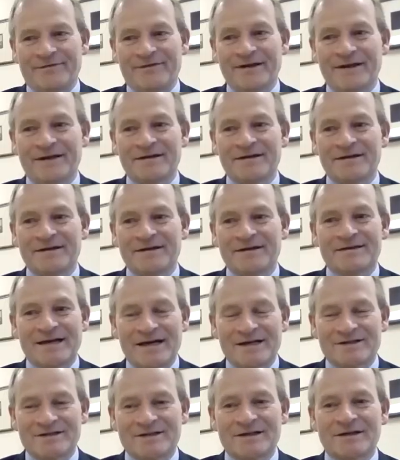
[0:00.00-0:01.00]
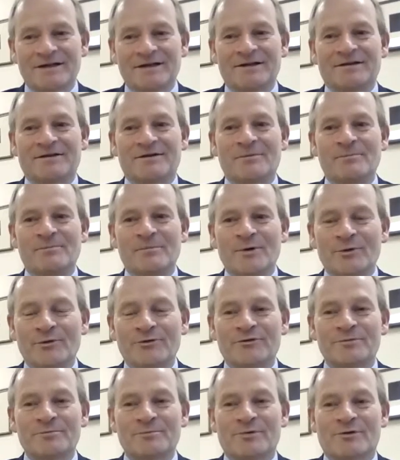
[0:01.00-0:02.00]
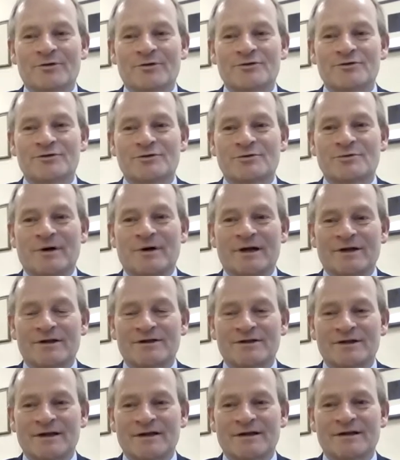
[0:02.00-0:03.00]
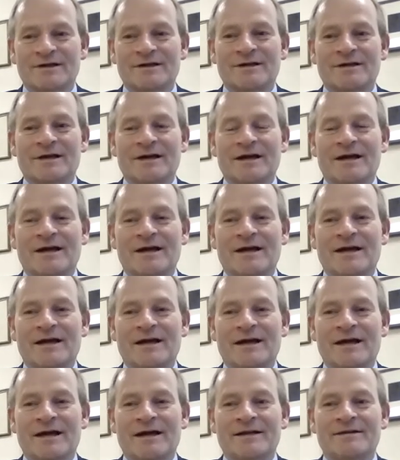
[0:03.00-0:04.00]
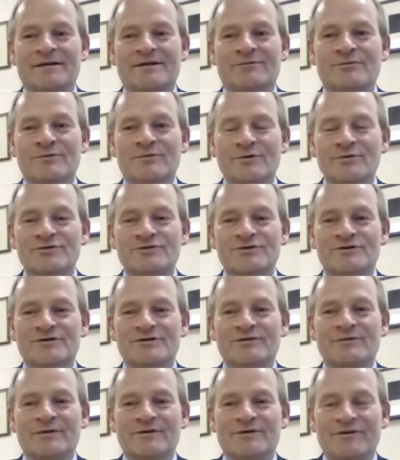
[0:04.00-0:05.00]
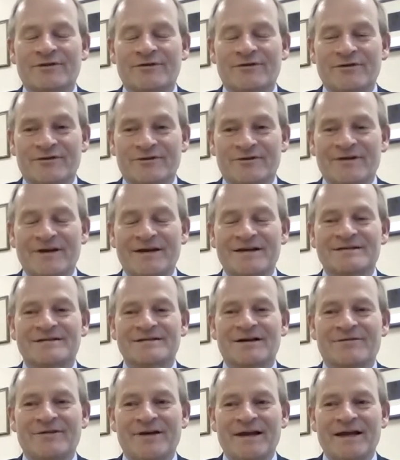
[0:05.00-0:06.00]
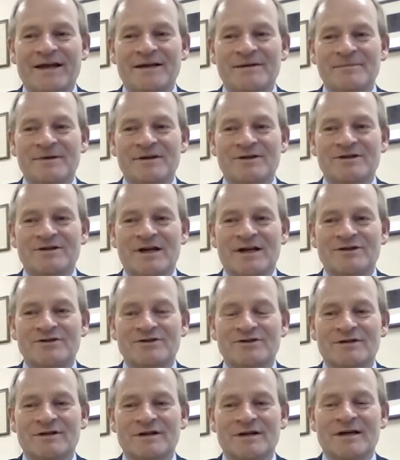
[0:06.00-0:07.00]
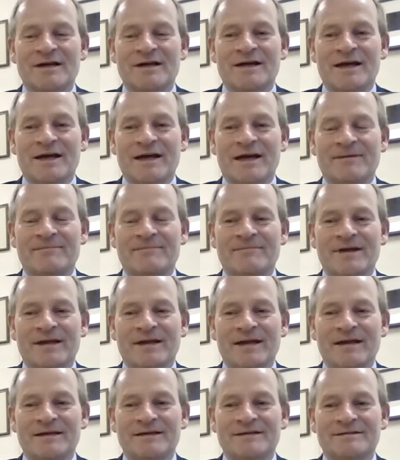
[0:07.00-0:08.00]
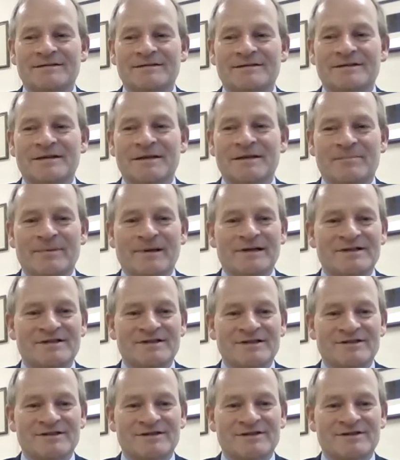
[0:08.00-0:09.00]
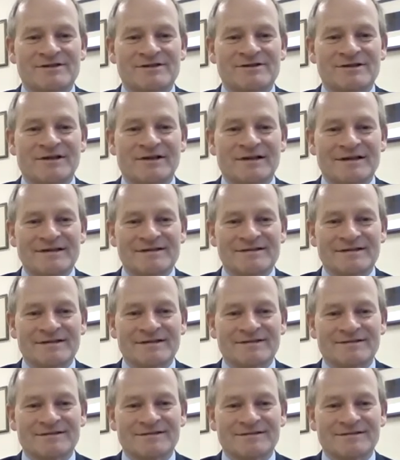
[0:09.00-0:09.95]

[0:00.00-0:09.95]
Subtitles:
think that the most important quality and the route to the success of any mediation is the ability to listen.